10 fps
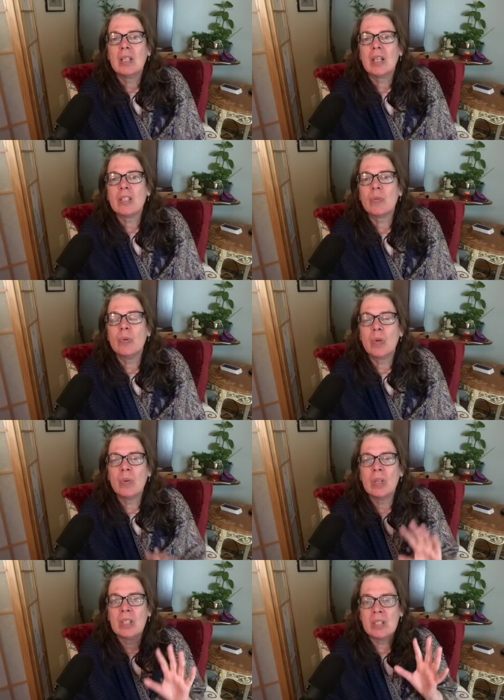That's when we
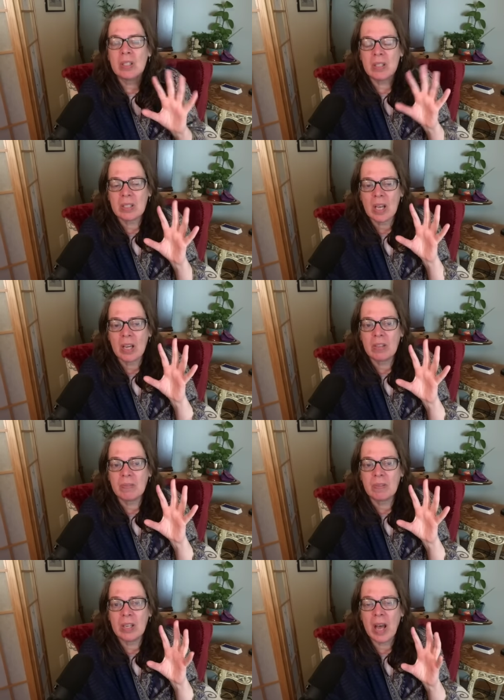really see this kind of
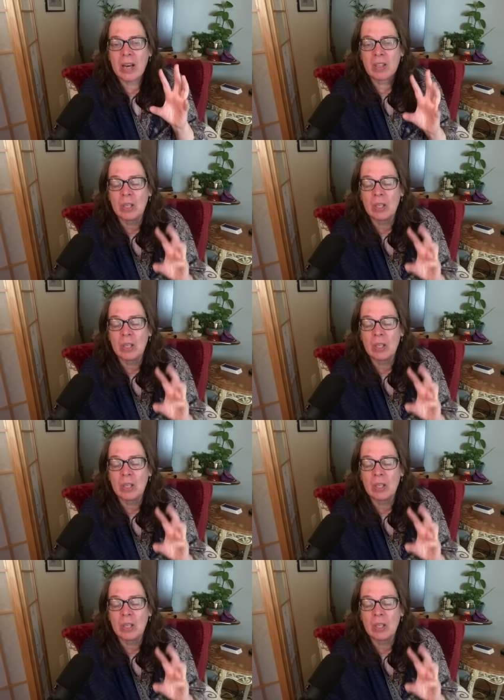fanatical